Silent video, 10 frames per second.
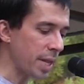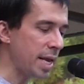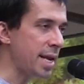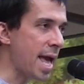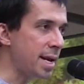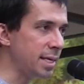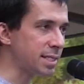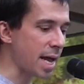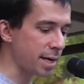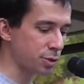in any
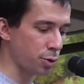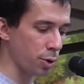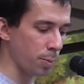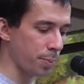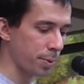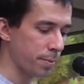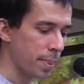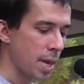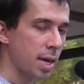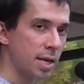size group
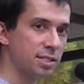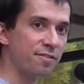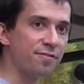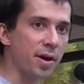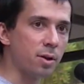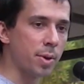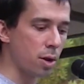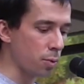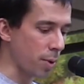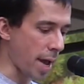is the
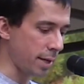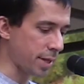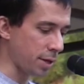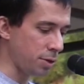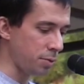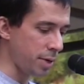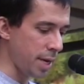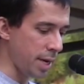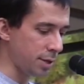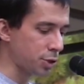fundamental right that you
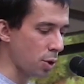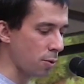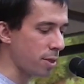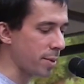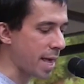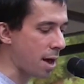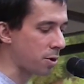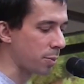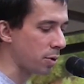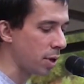need to hold them
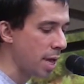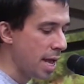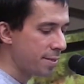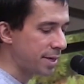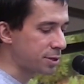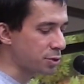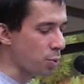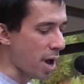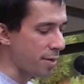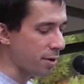accountable. This is
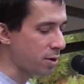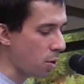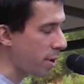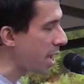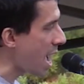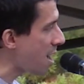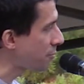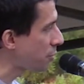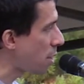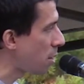why they're going
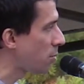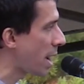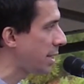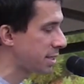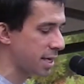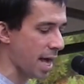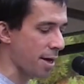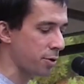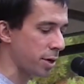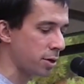after our right to
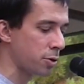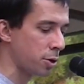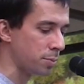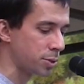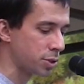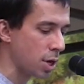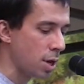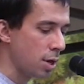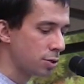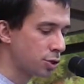gather in groups.
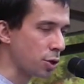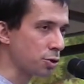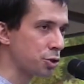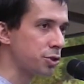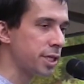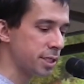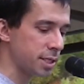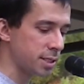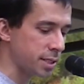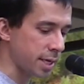Social
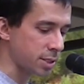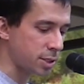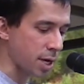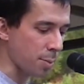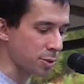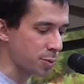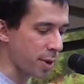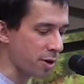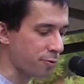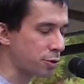distancing is
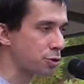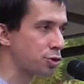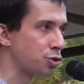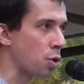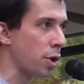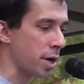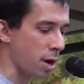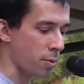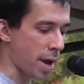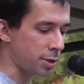doublespeak for destroying
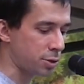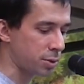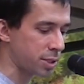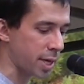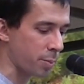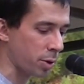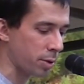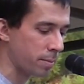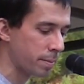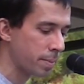our right to
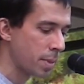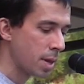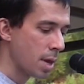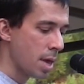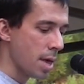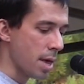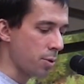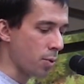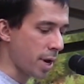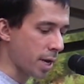assemble.
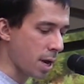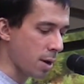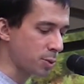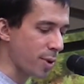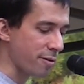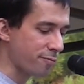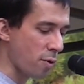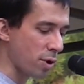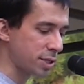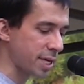And when it comes by
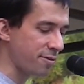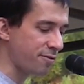force and